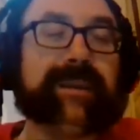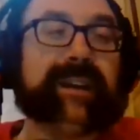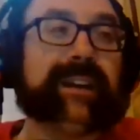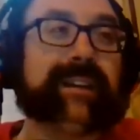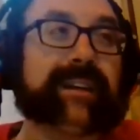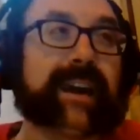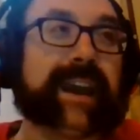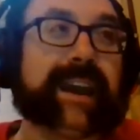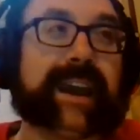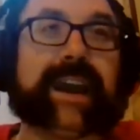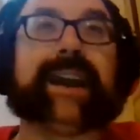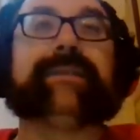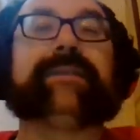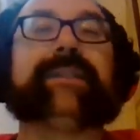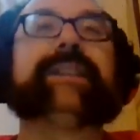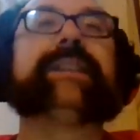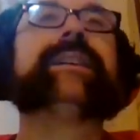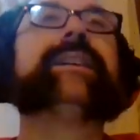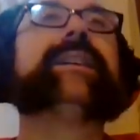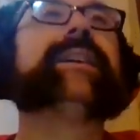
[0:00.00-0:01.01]
mean, I have
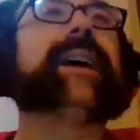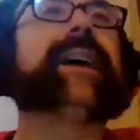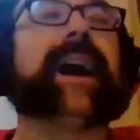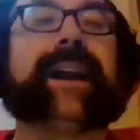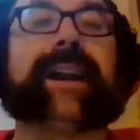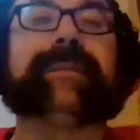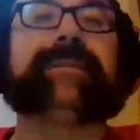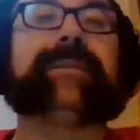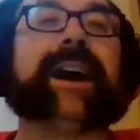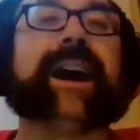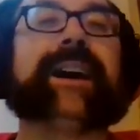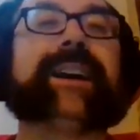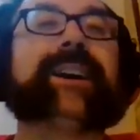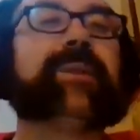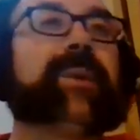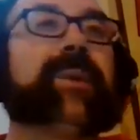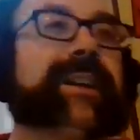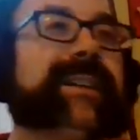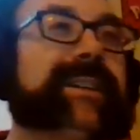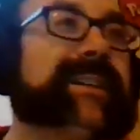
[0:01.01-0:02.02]
it, and I'm kind
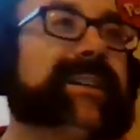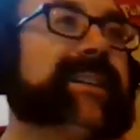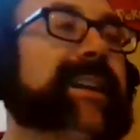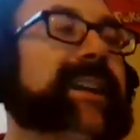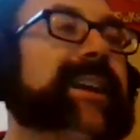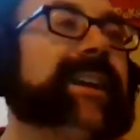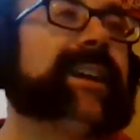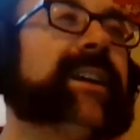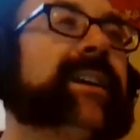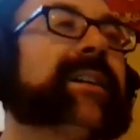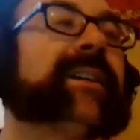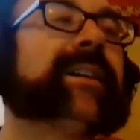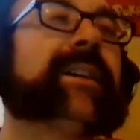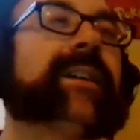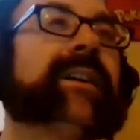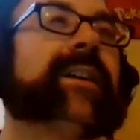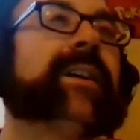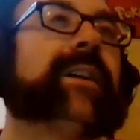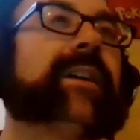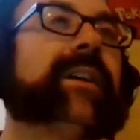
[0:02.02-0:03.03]
of want to see
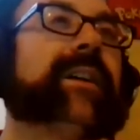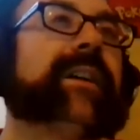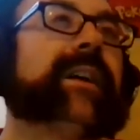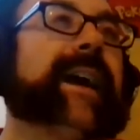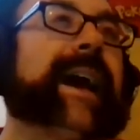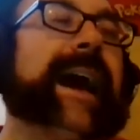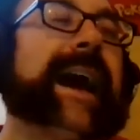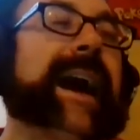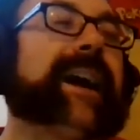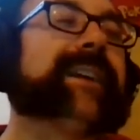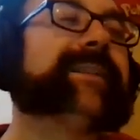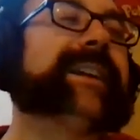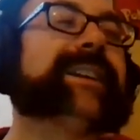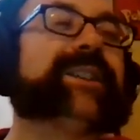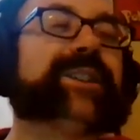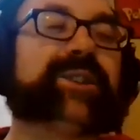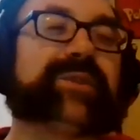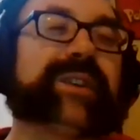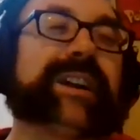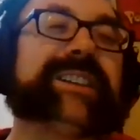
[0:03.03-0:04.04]
how they
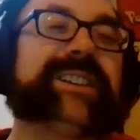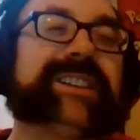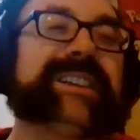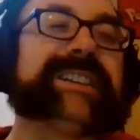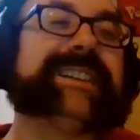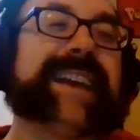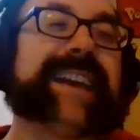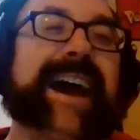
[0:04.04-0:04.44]
stretch this